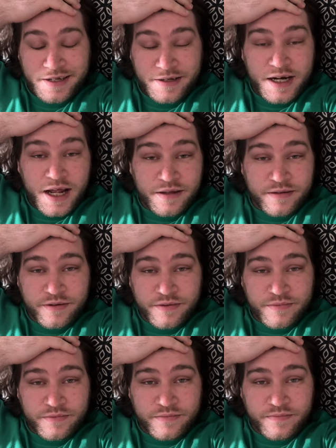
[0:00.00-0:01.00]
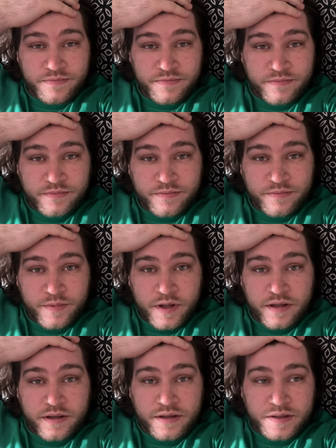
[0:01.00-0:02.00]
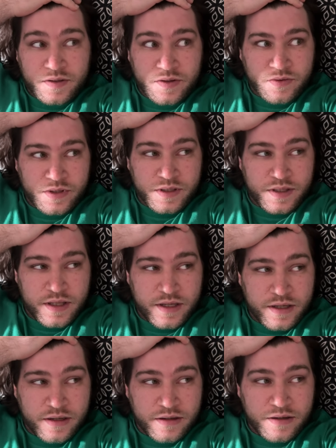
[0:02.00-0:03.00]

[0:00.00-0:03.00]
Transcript: Not through uh, Sony's thing.